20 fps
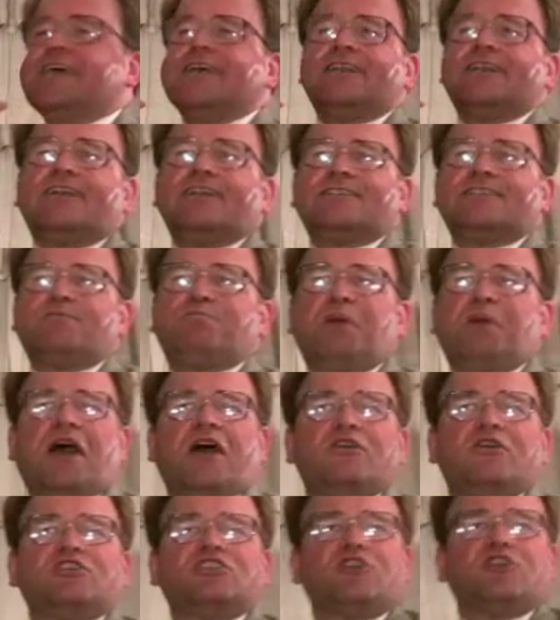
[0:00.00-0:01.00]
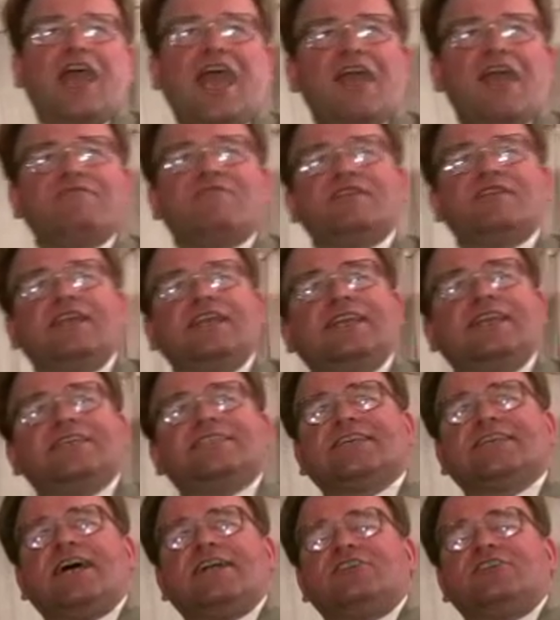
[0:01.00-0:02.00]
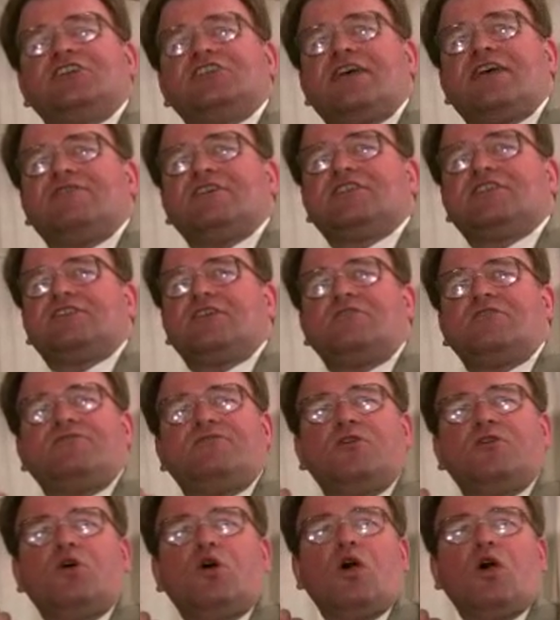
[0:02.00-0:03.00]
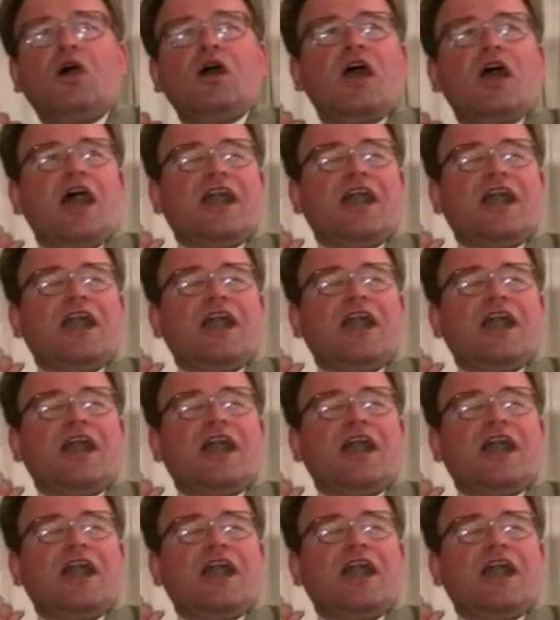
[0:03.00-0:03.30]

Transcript: that is opposed to everything this country has ever stood for